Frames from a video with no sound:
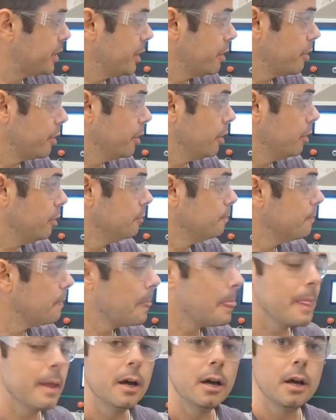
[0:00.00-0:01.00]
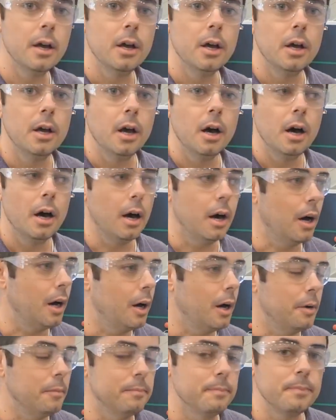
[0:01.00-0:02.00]
you have a lot of sizes
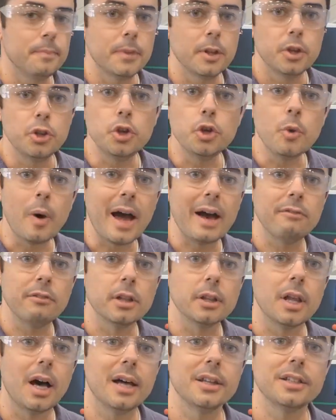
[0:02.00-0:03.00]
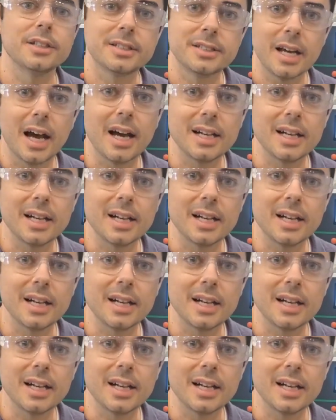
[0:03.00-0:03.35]
that you might want to